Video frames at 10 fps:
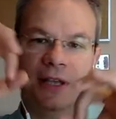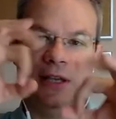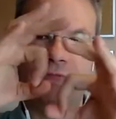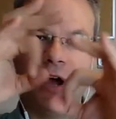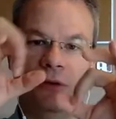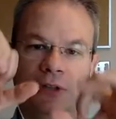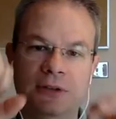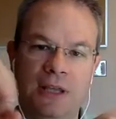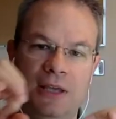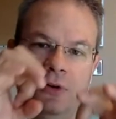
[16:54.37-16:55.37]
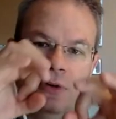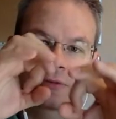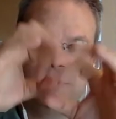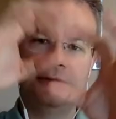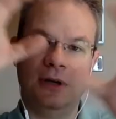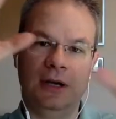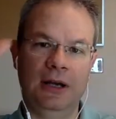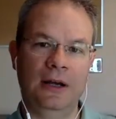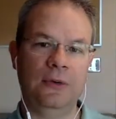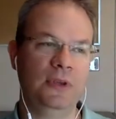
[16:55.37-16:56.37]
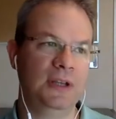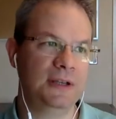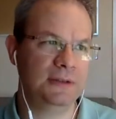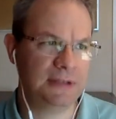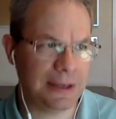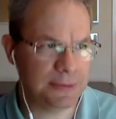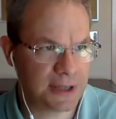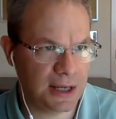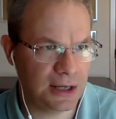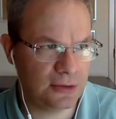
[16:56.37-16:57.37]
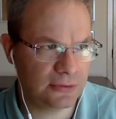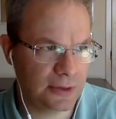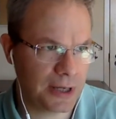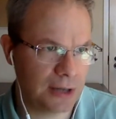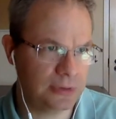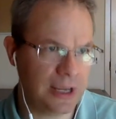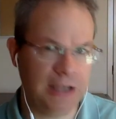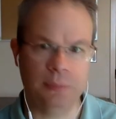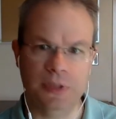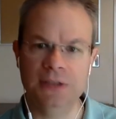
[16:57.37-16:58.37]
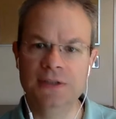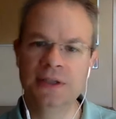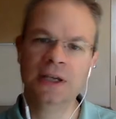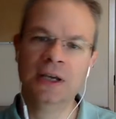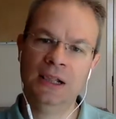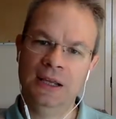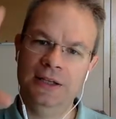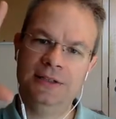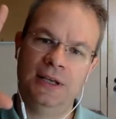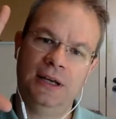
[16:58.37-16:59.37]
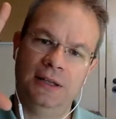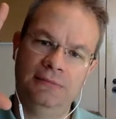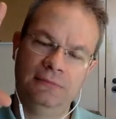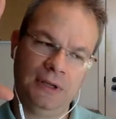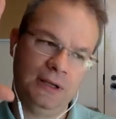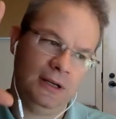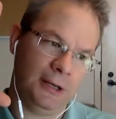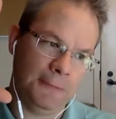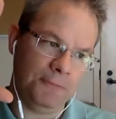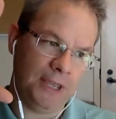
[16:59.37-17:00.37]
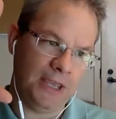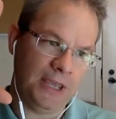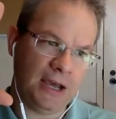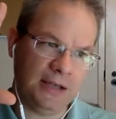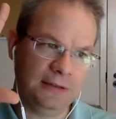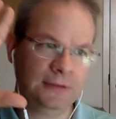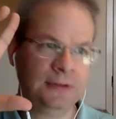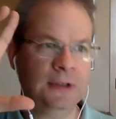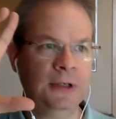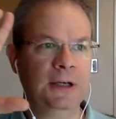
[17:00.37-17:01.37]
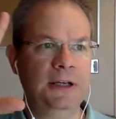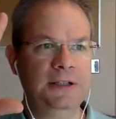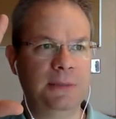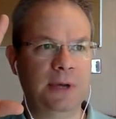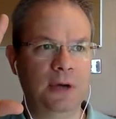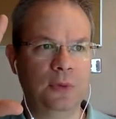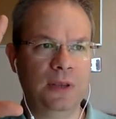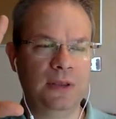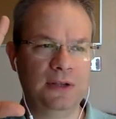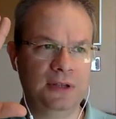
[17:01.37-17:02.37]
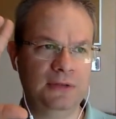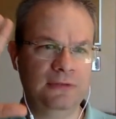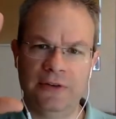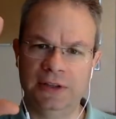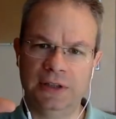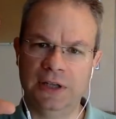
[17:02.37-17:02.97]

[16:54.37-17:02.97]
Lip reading: say, round that evolves with a time scale of about 8 minutes. It's the height. It's about 1,500